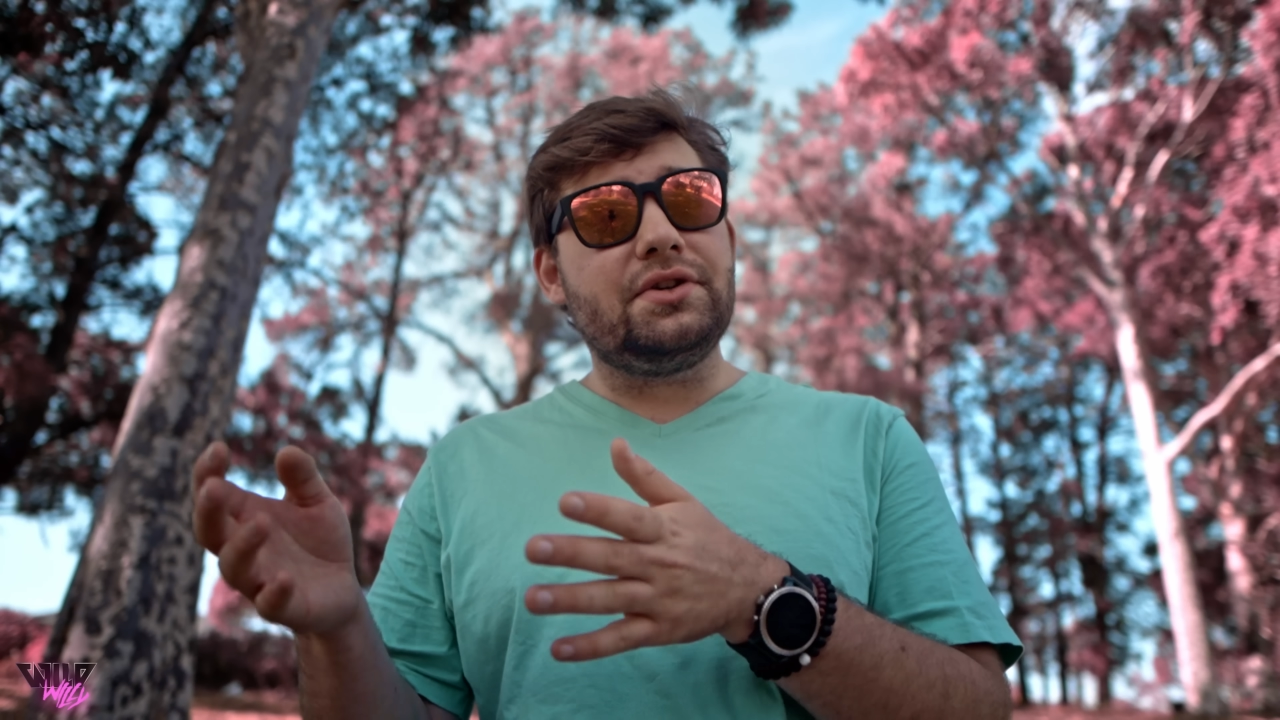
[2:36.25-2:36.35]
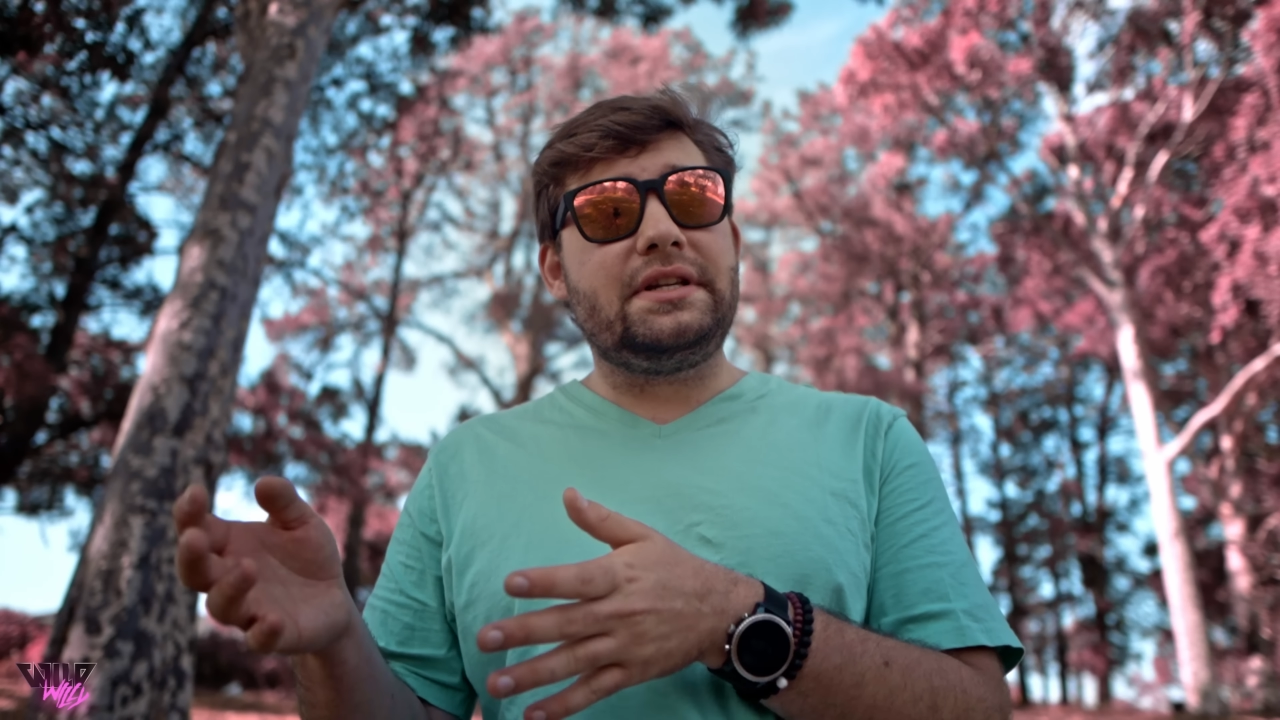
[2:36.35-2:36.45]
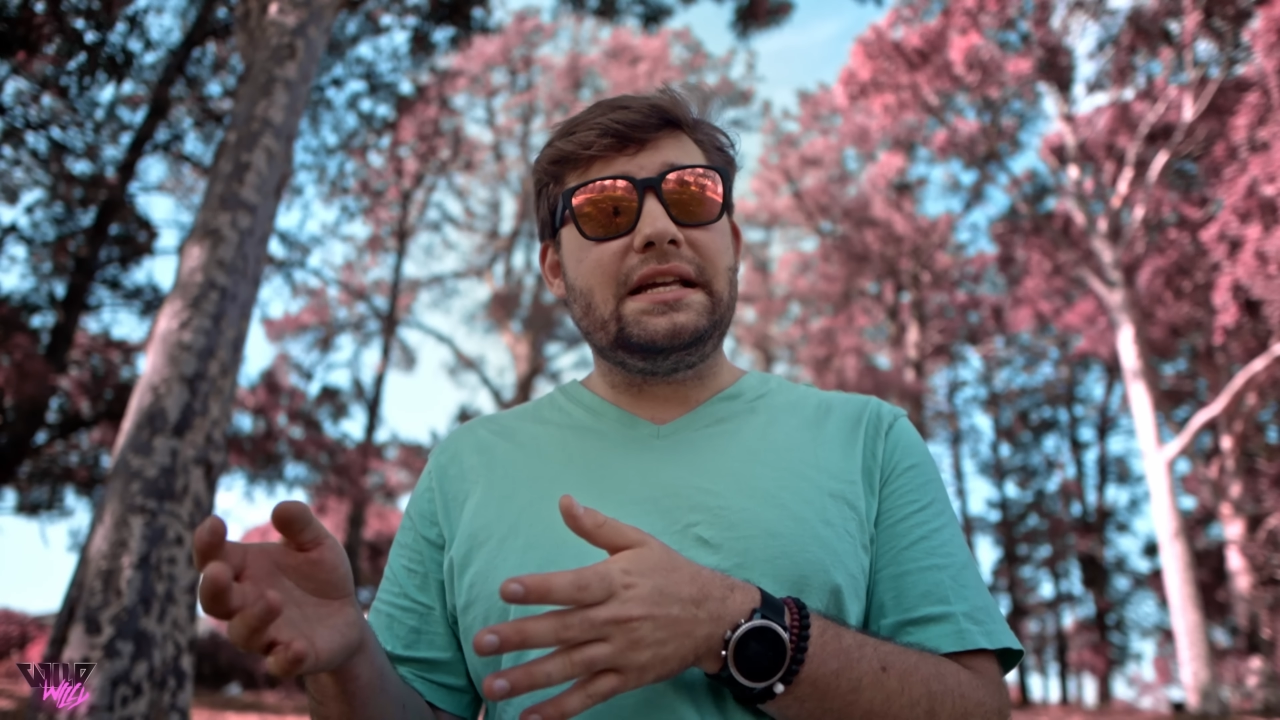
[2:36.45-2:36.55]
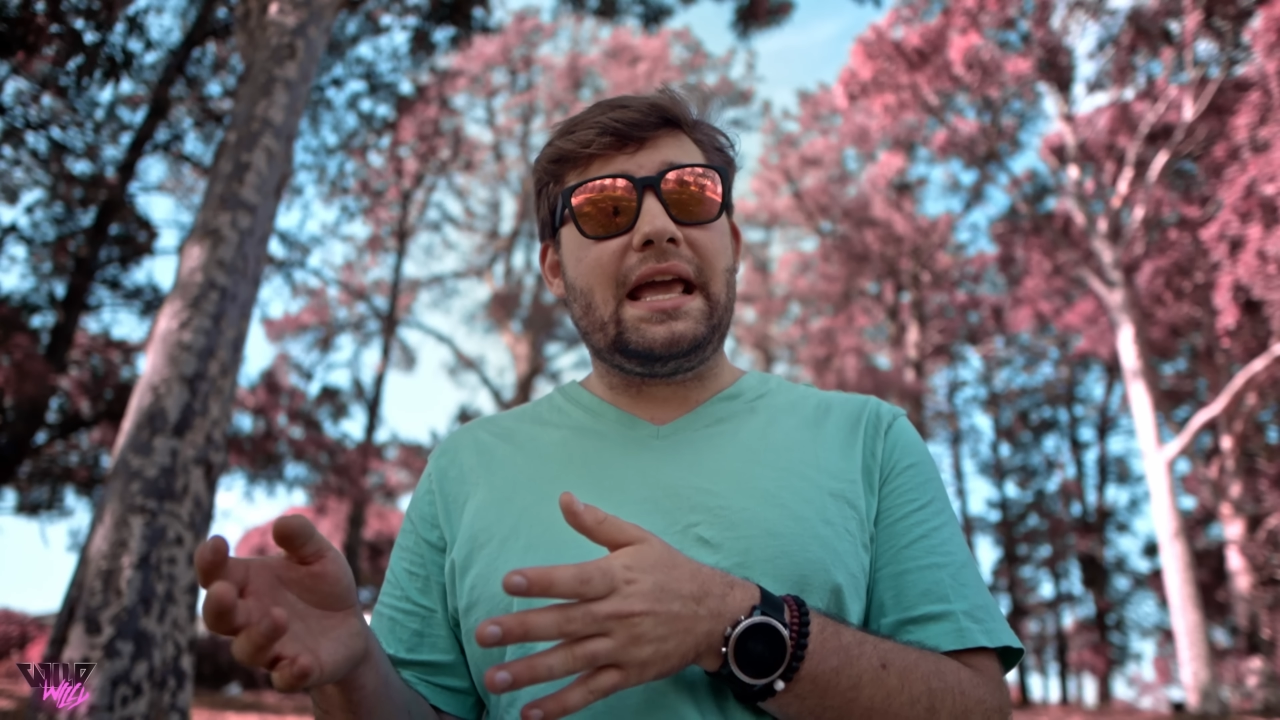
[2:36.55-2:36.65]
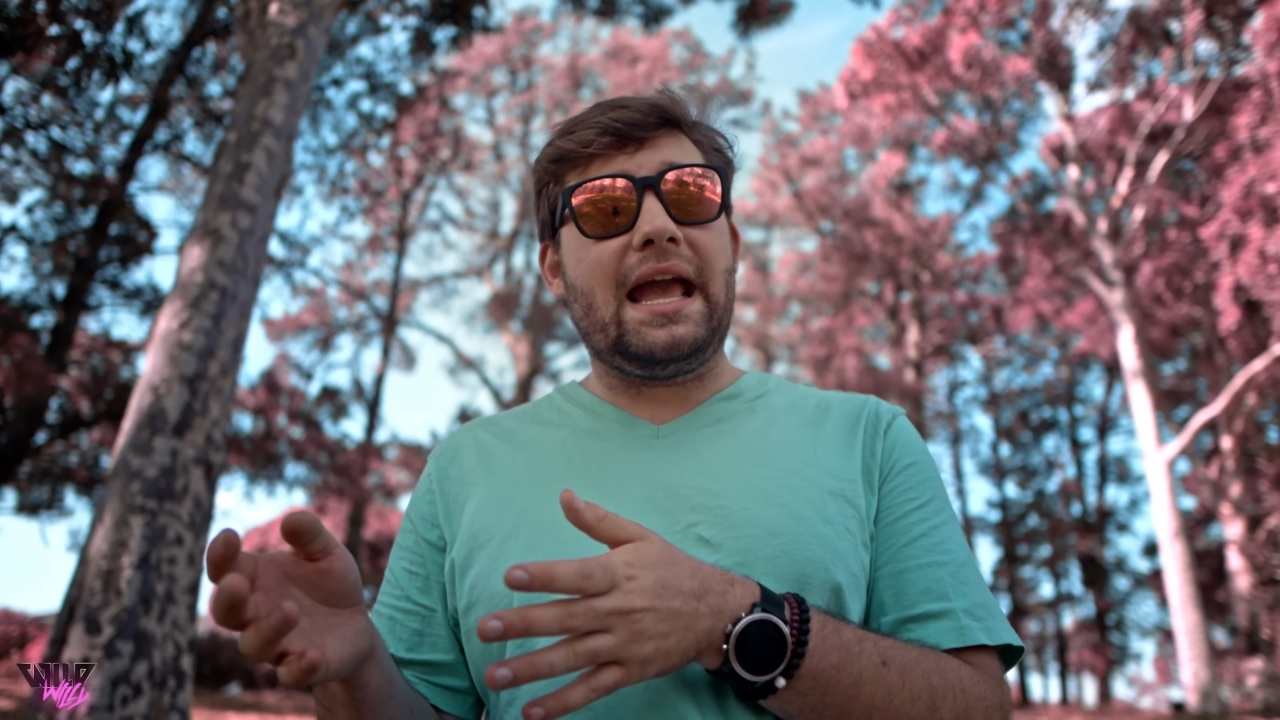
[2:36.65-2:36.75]
your
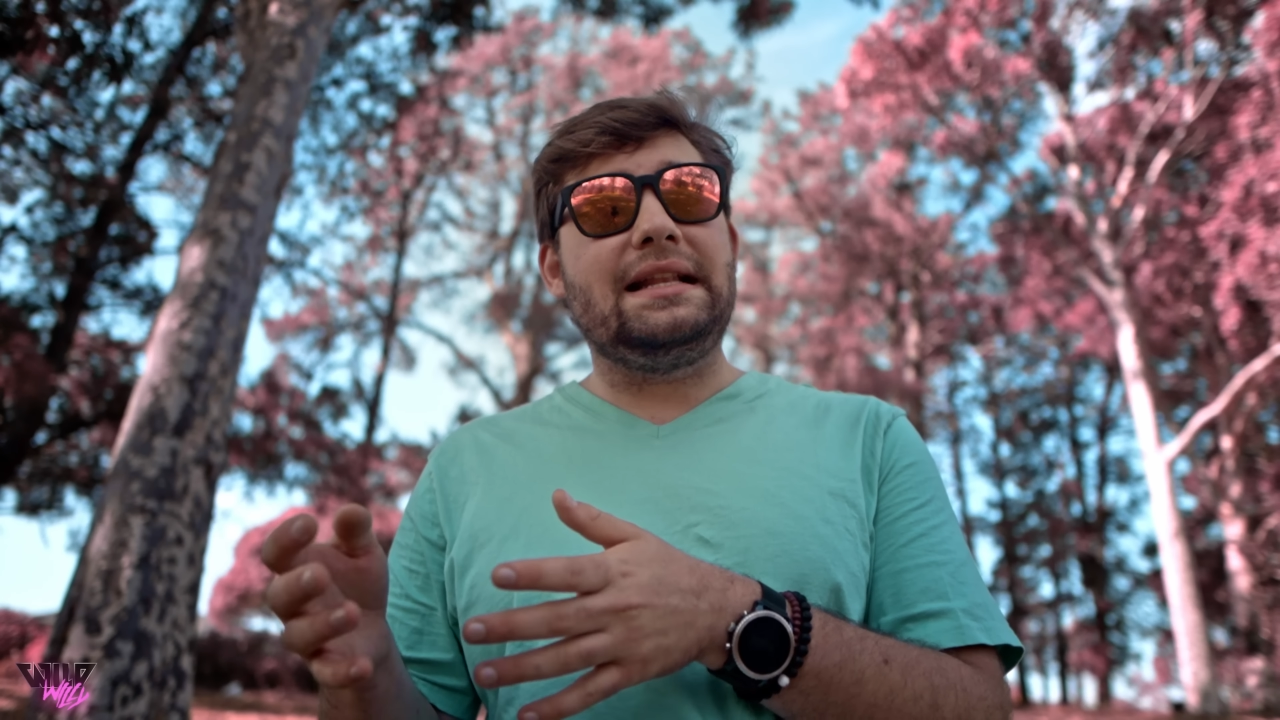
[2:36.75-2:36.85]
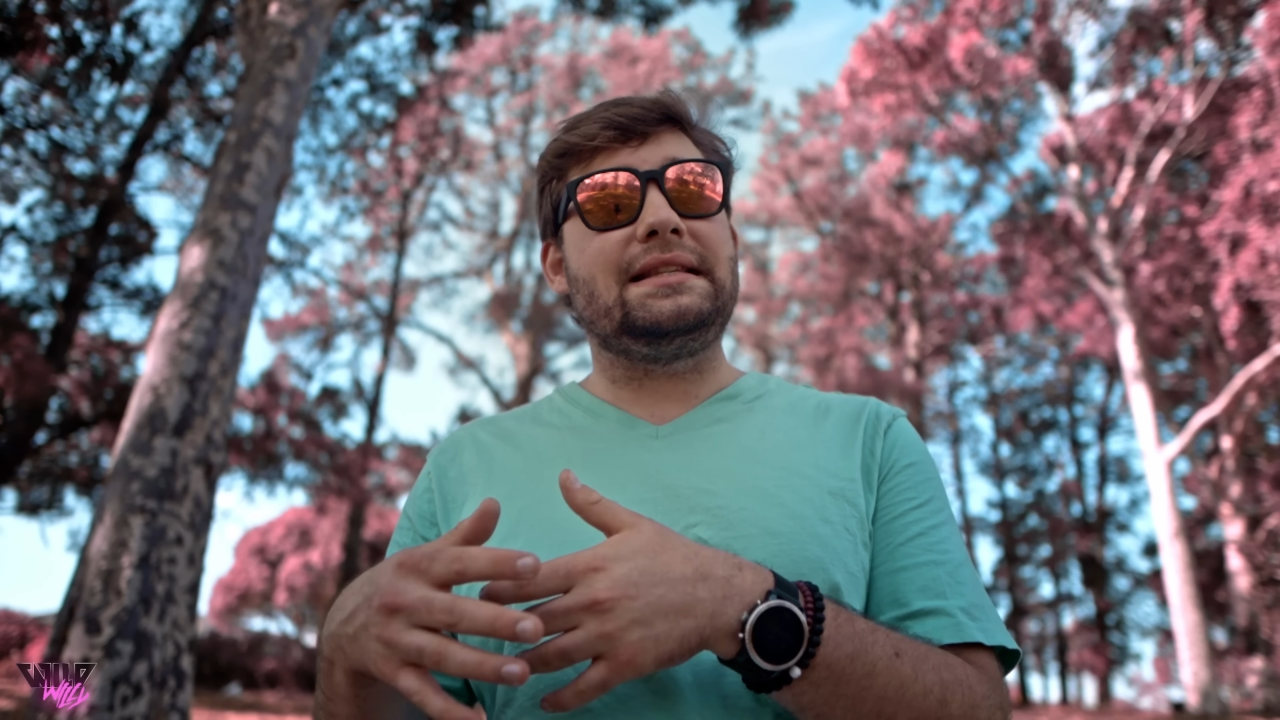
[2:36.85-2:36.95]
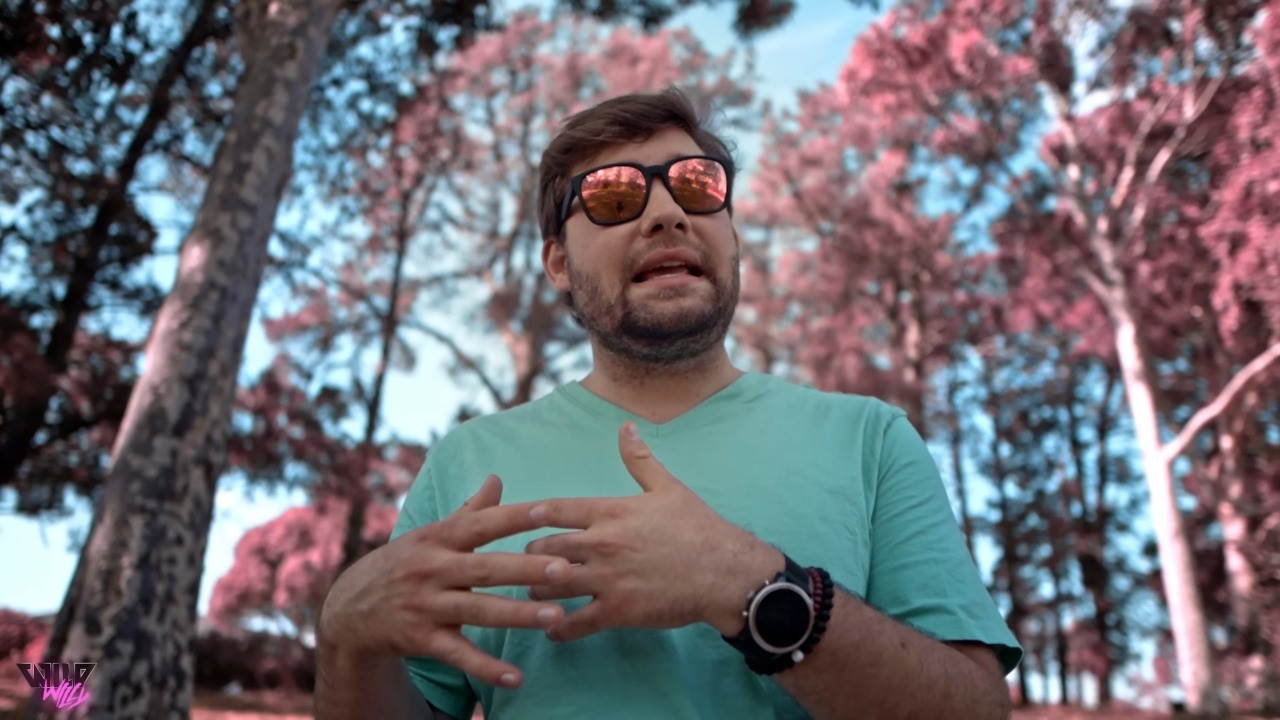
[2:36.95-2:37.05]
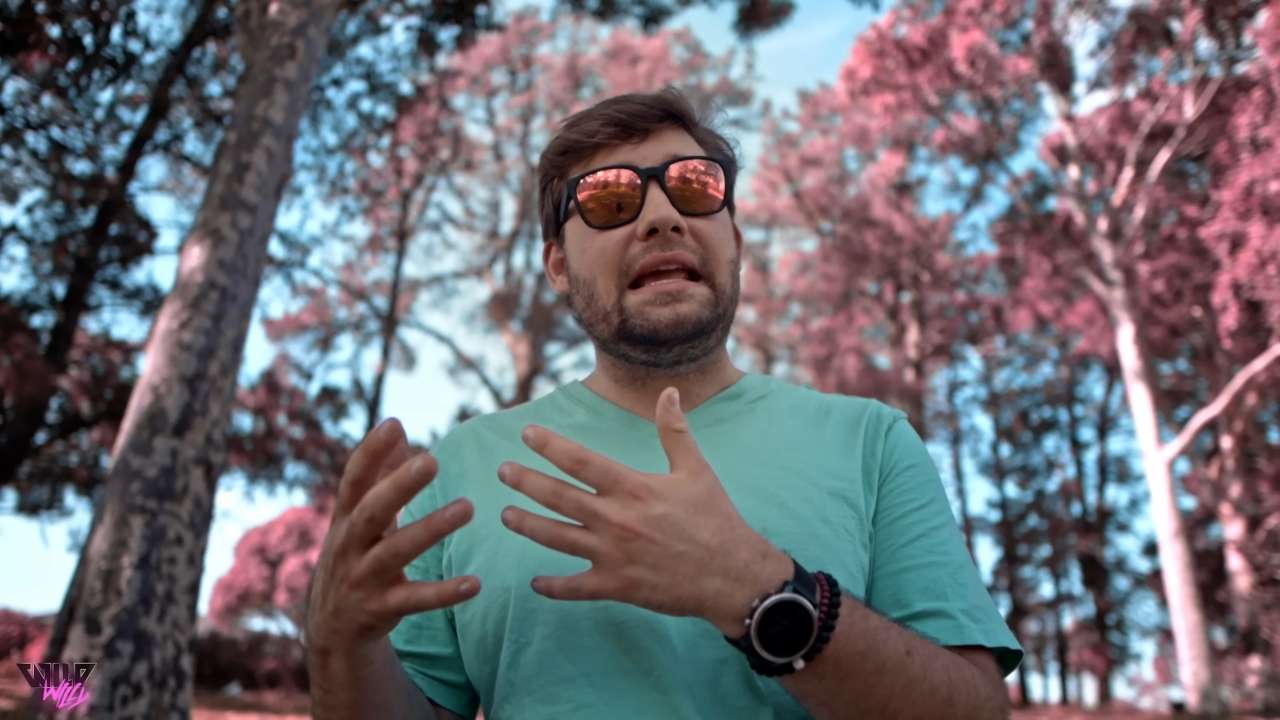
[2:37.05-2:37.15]
D gains